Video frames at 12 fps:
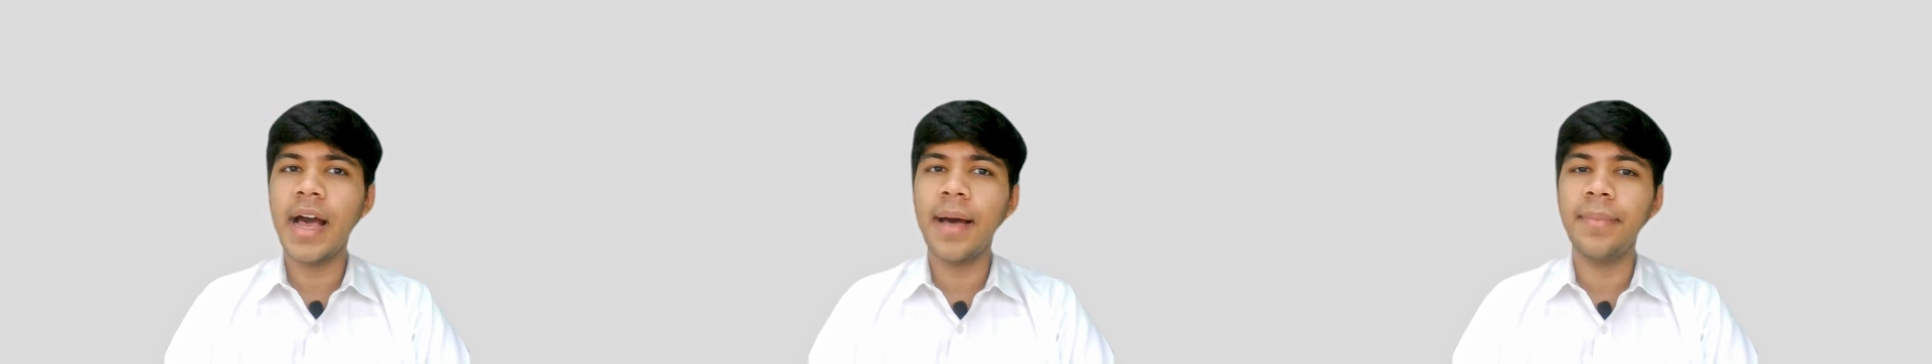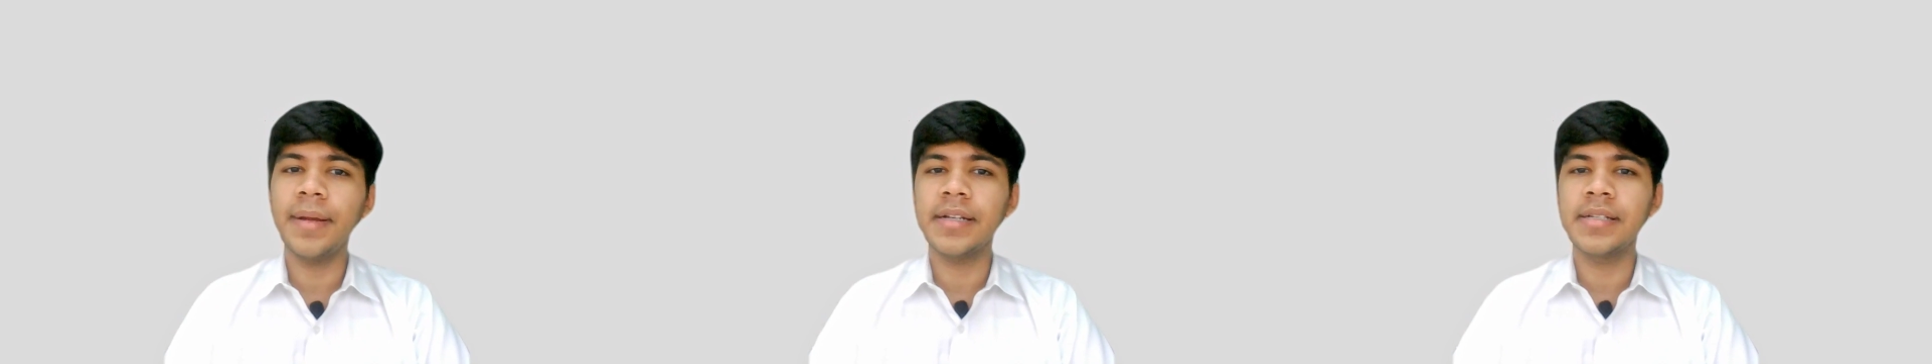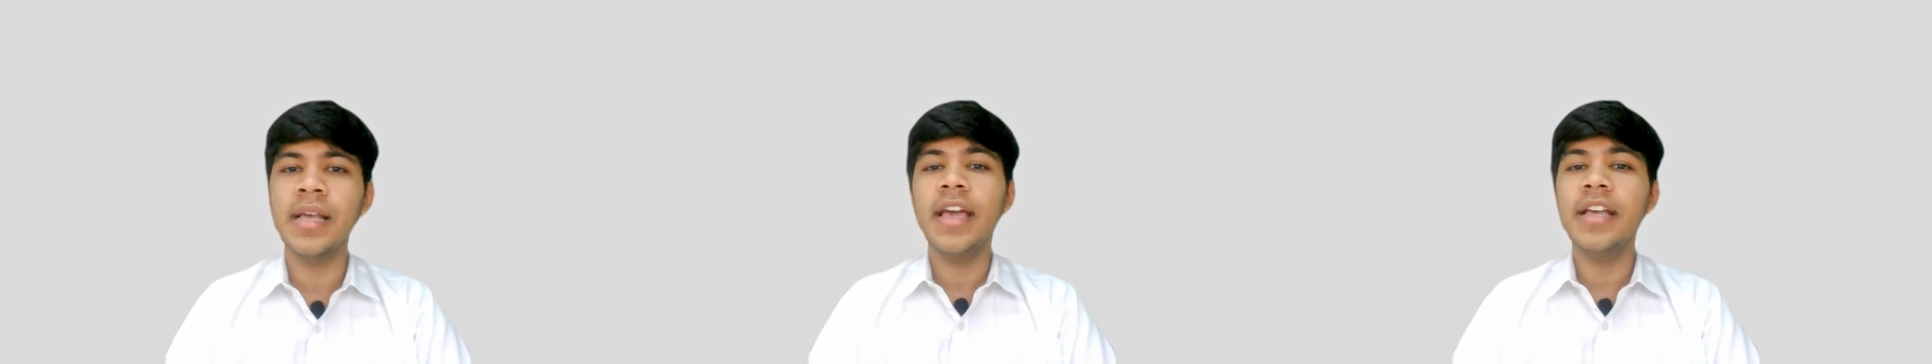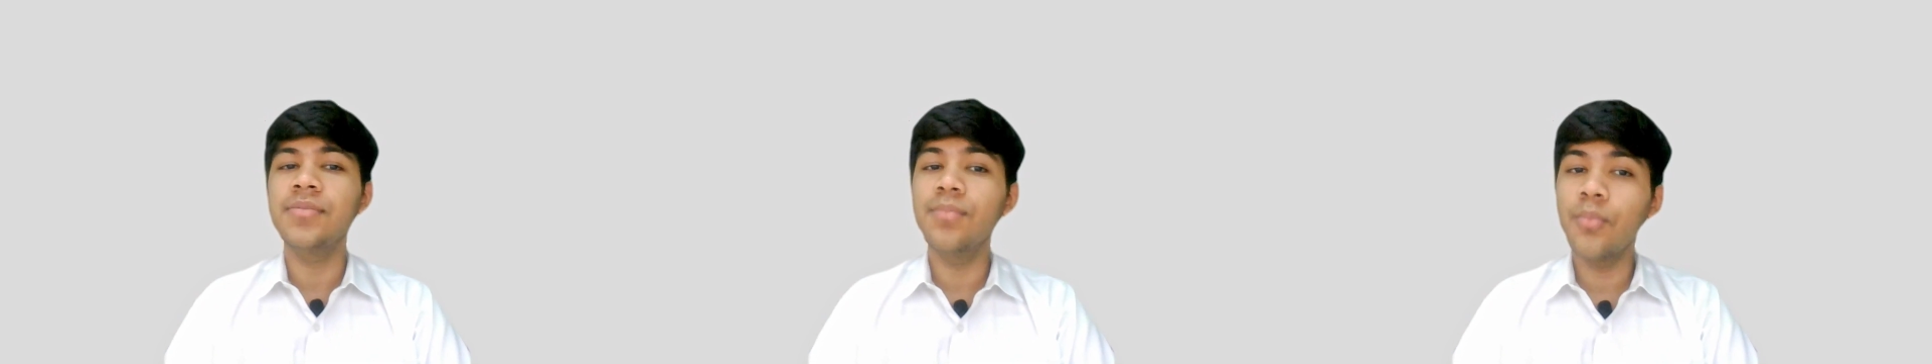habits
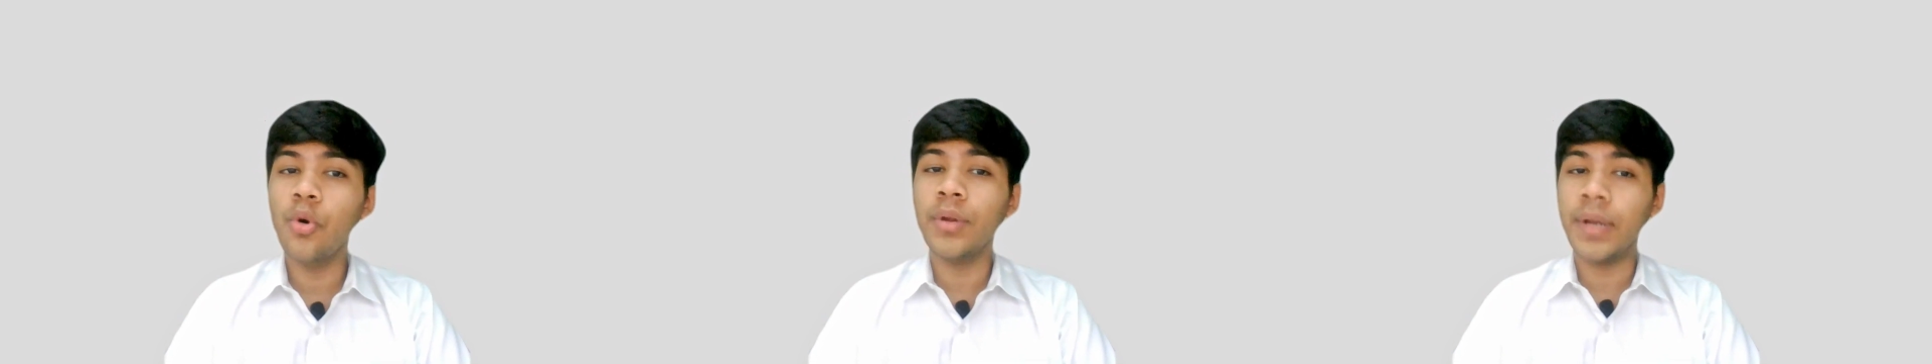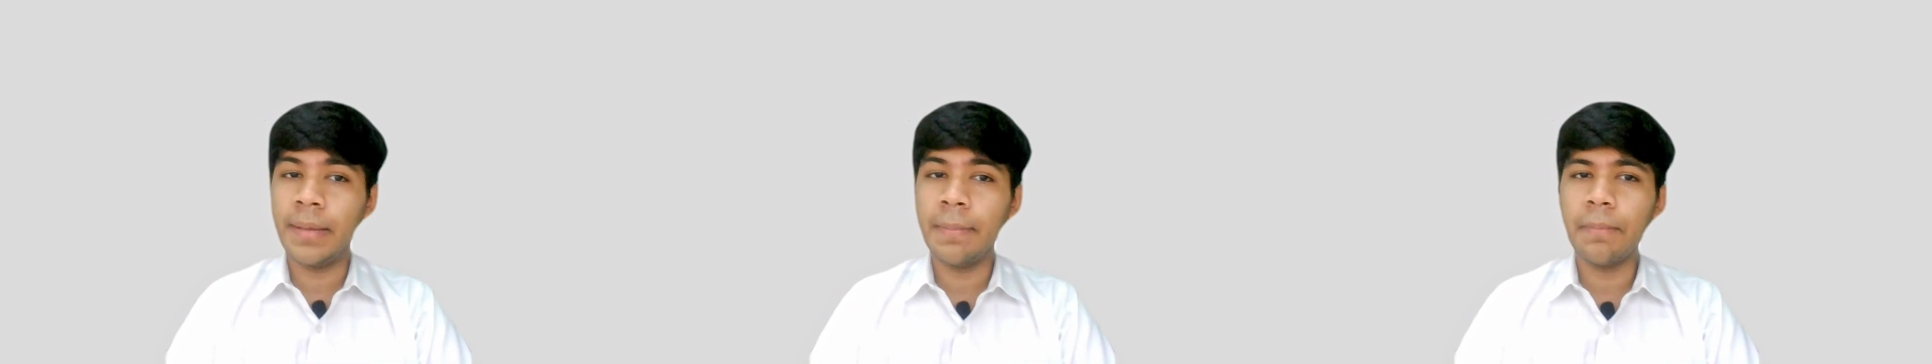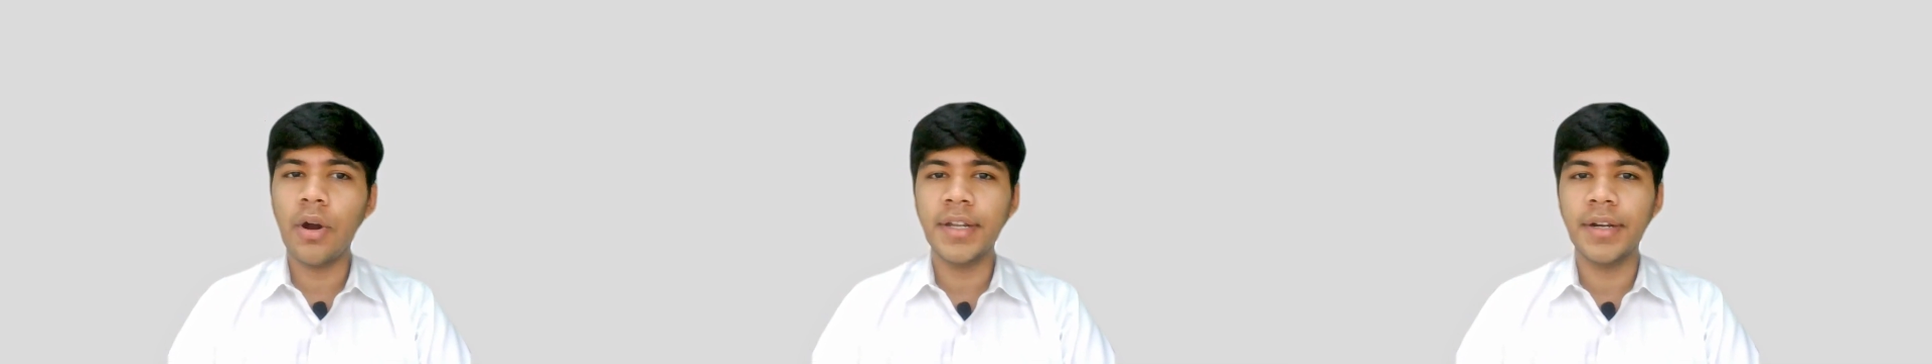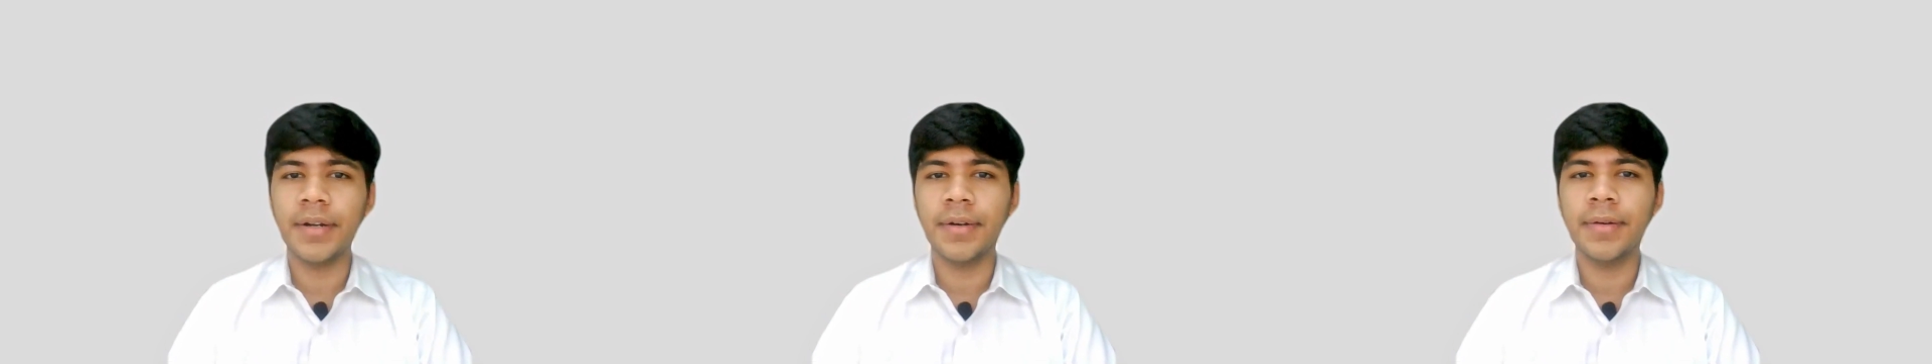is more
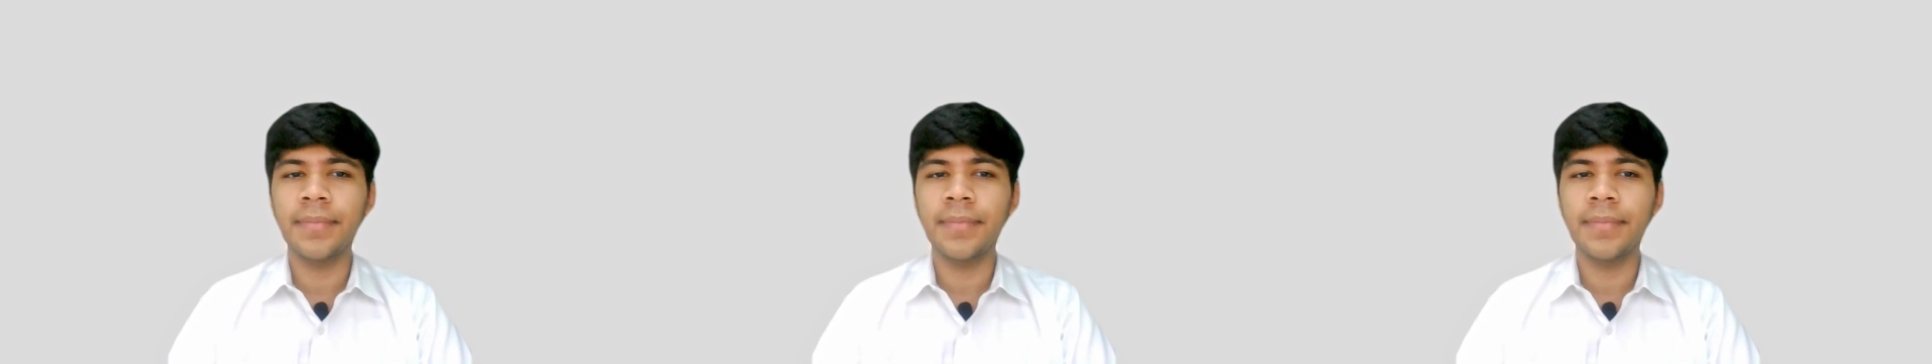important.